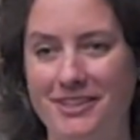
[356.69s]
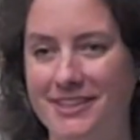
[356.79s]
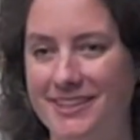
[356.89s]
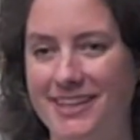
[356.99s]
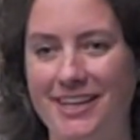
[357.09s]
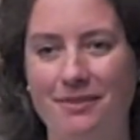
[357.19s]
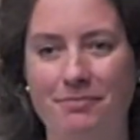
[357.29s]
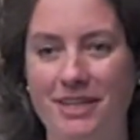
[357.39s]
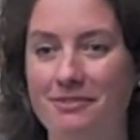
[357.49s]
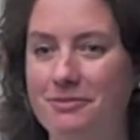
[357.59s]
even with
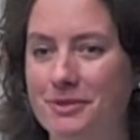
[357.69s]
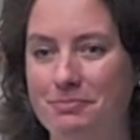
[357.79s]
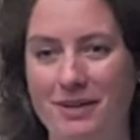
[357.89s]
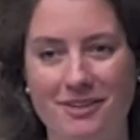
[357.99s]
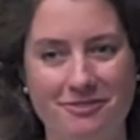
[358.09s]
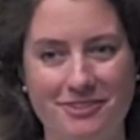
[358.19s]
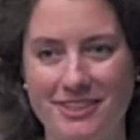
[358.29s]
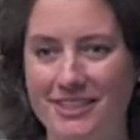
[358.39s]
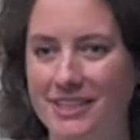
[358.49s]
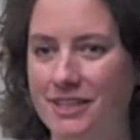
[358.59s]
bottle feeding, it was
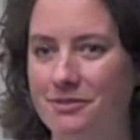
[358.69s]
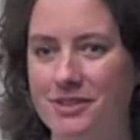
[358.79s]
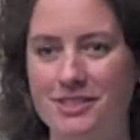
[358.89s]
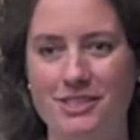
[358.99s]
just,